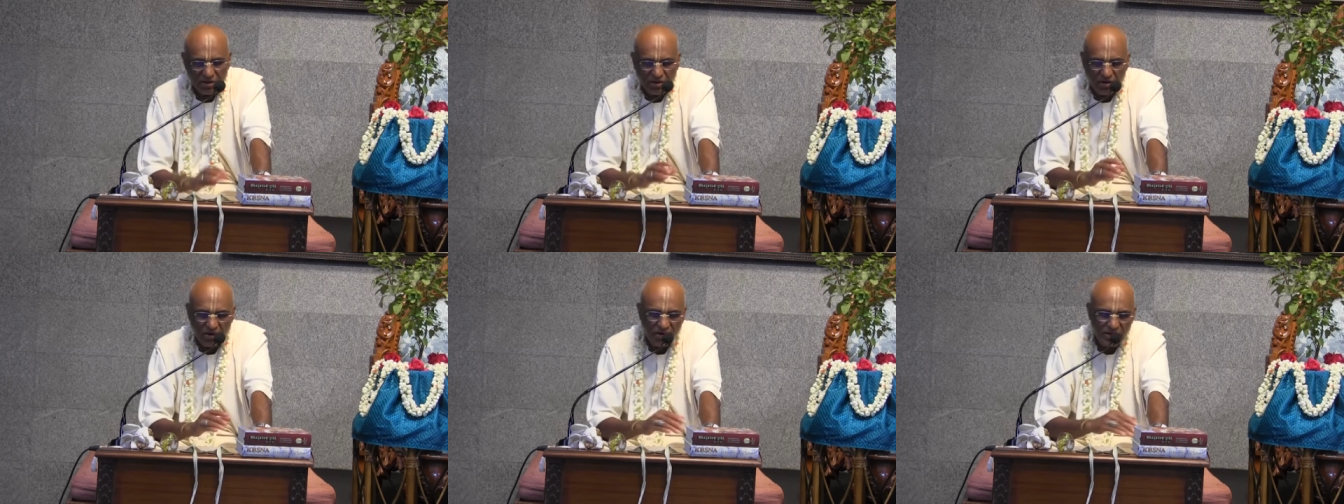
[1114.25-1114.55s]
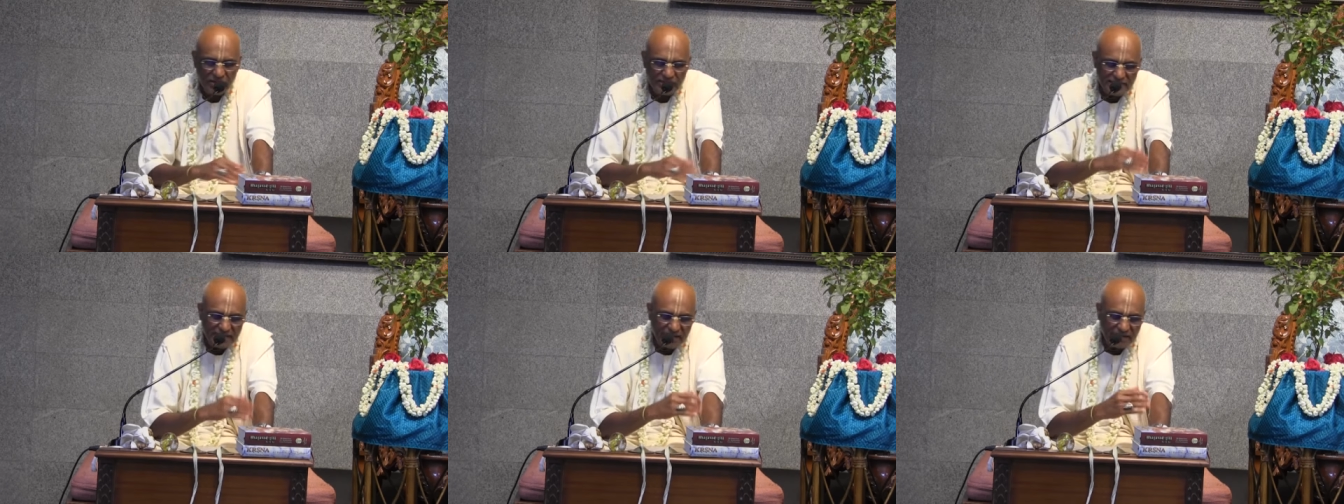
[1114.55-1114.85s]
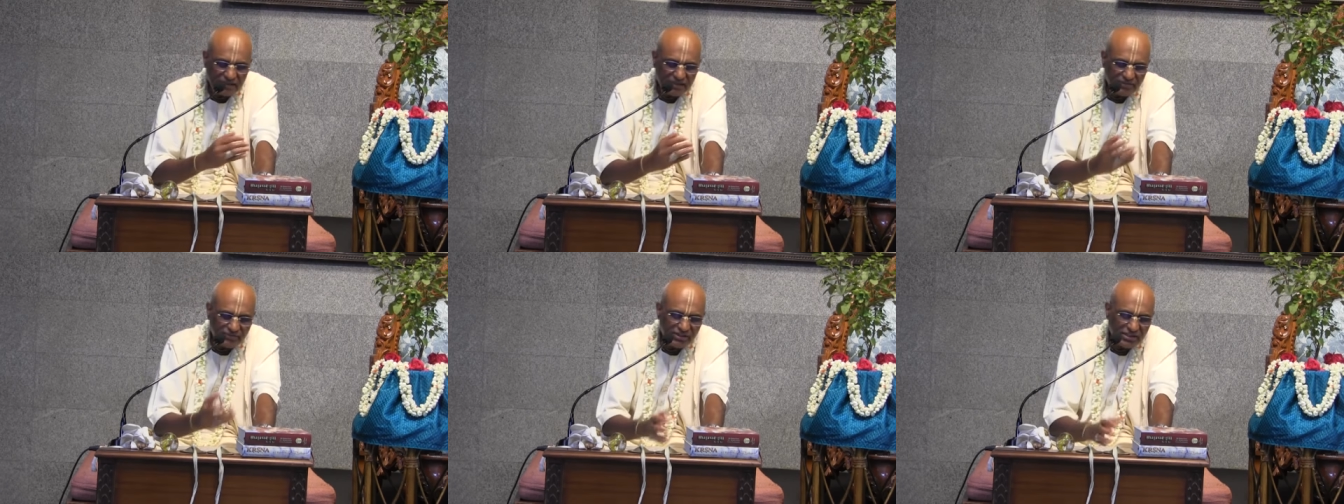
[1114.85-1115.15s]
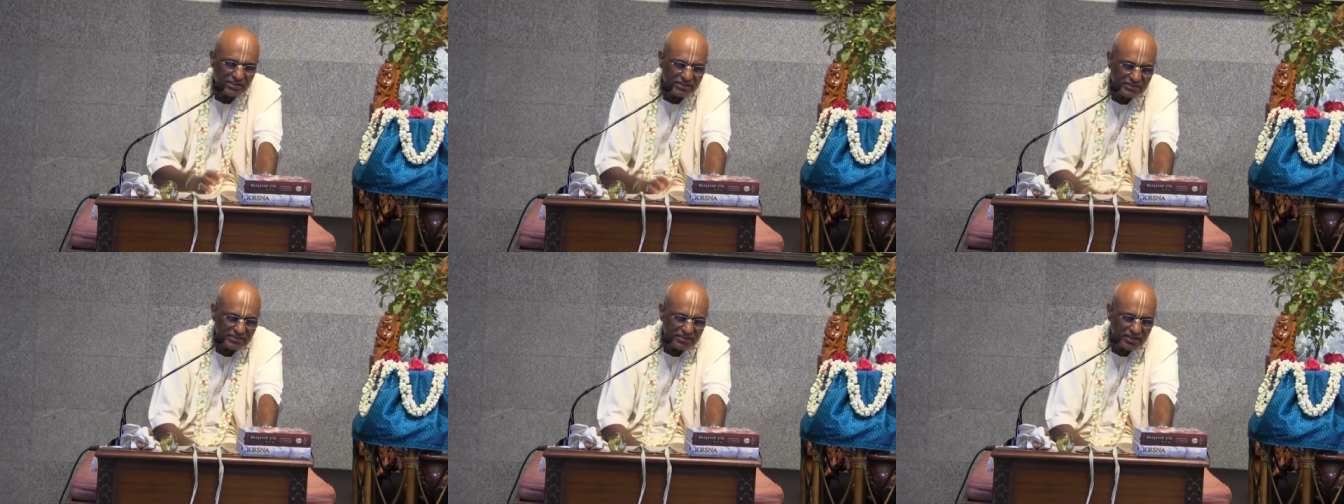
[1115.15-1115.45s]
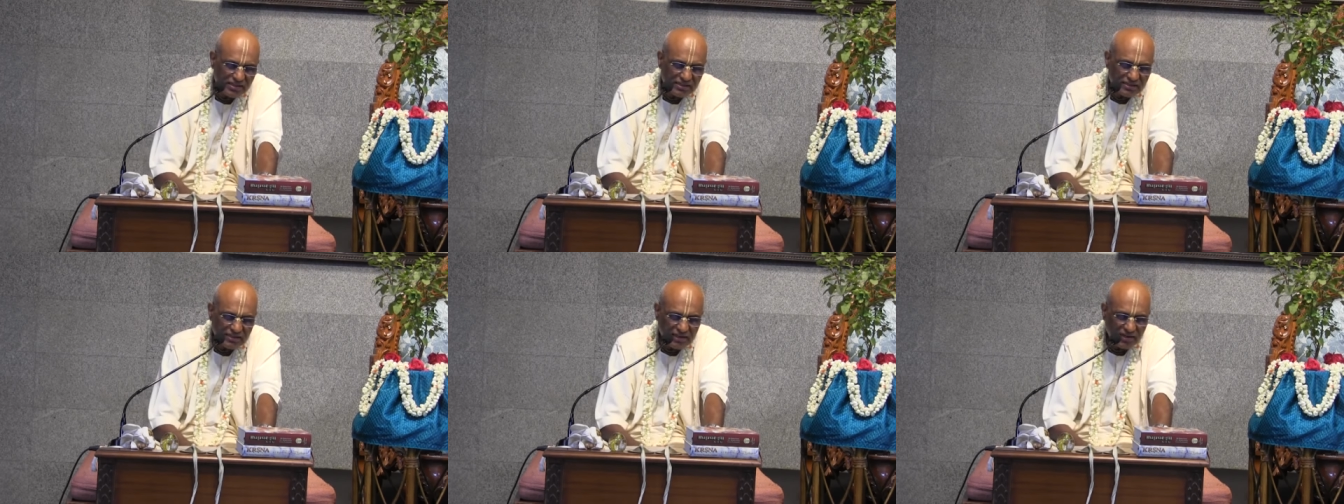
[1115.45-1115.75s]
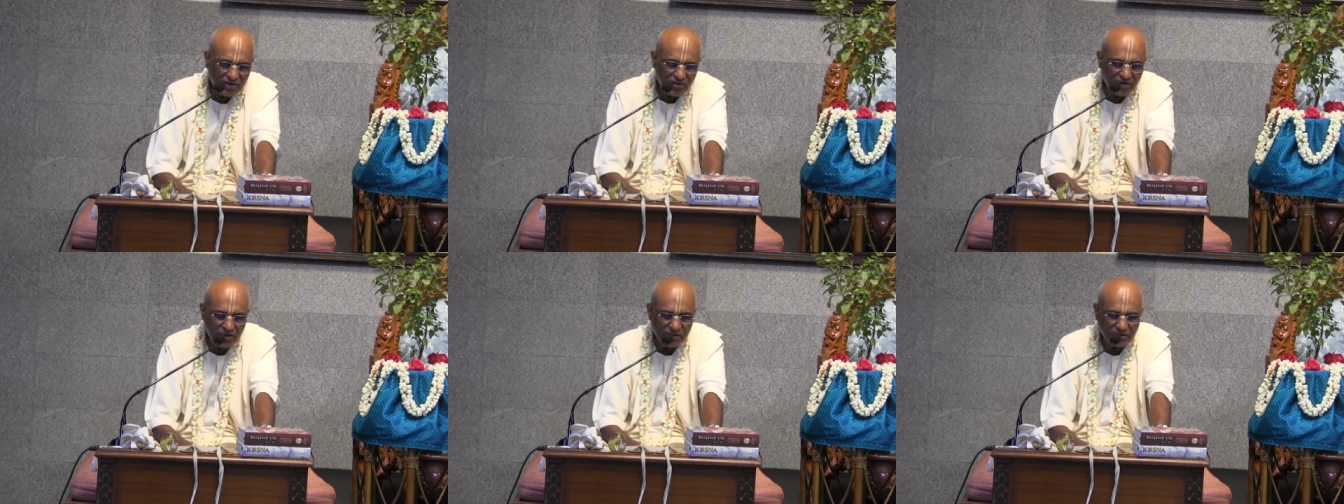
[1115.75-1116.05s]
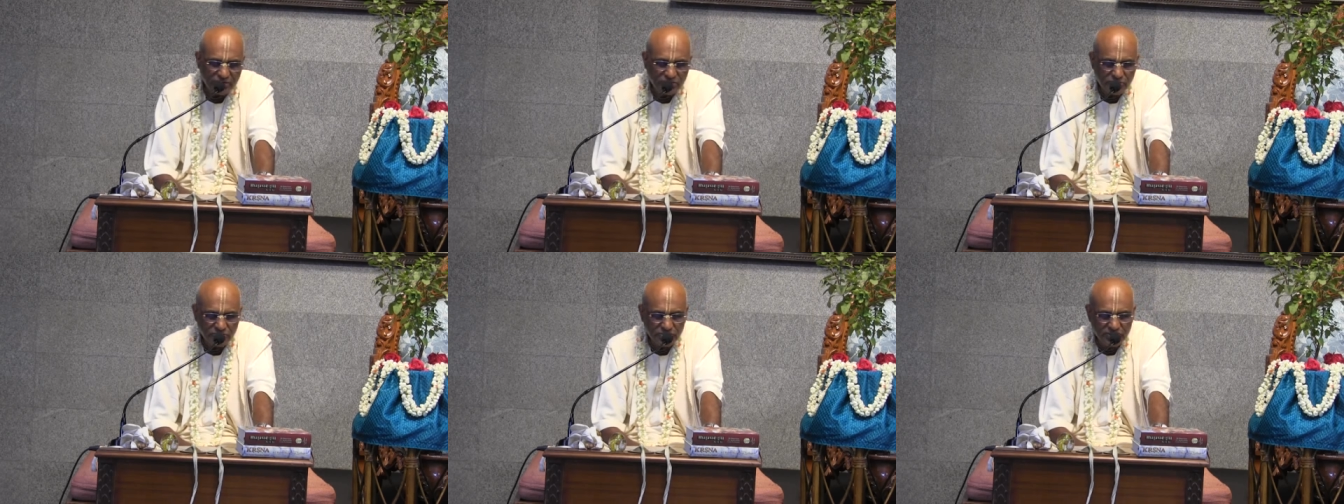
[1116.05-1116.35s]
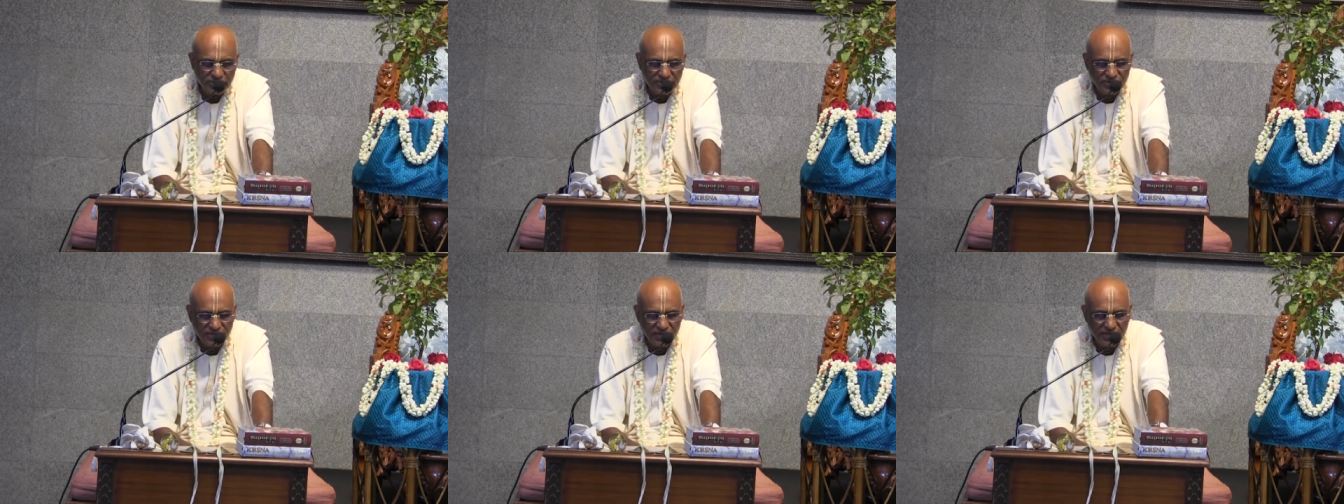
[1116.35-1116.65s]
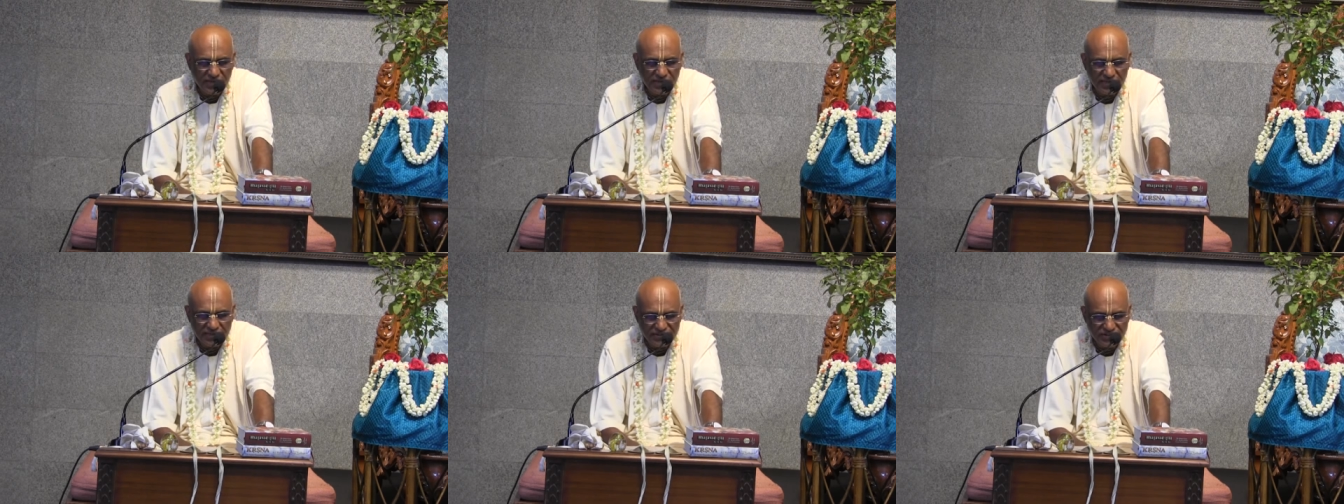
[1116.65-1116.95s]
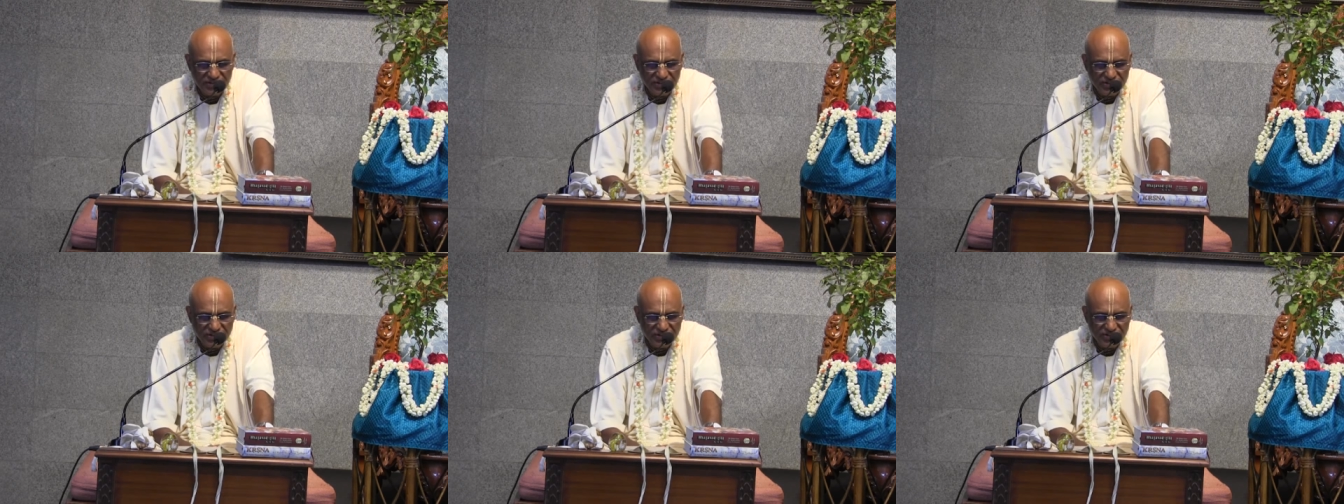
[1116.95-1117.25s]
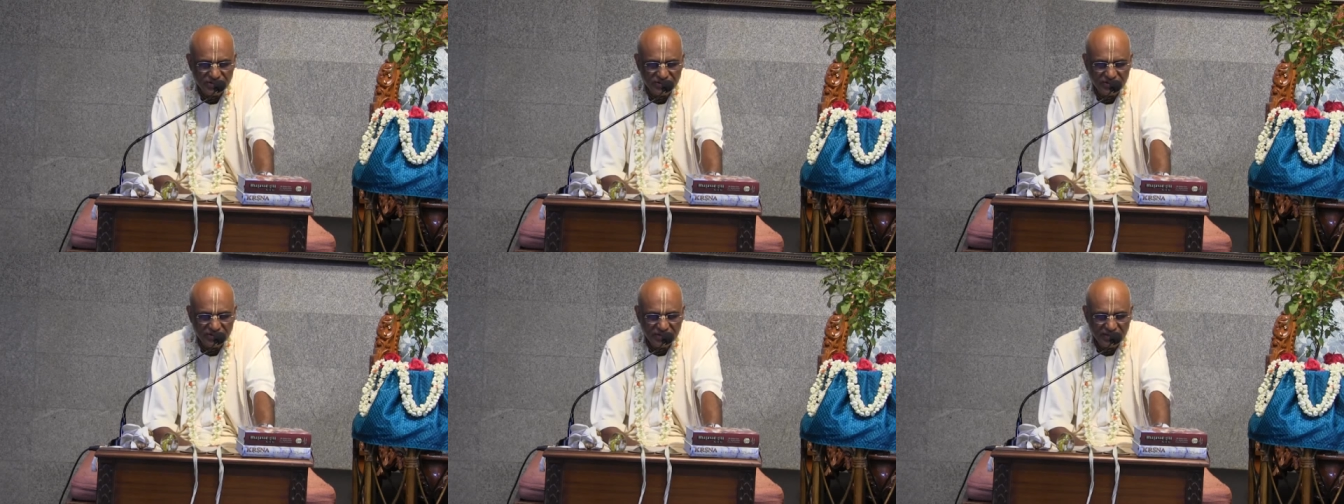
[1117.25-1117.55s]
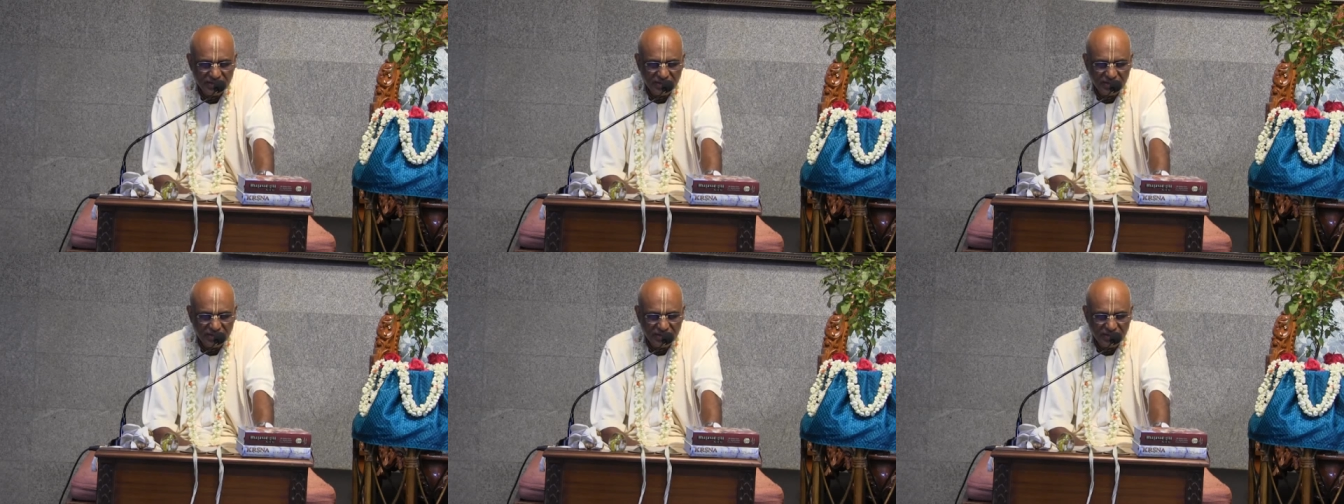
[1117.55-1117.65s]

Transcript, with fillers: all his activities are in according to his realization.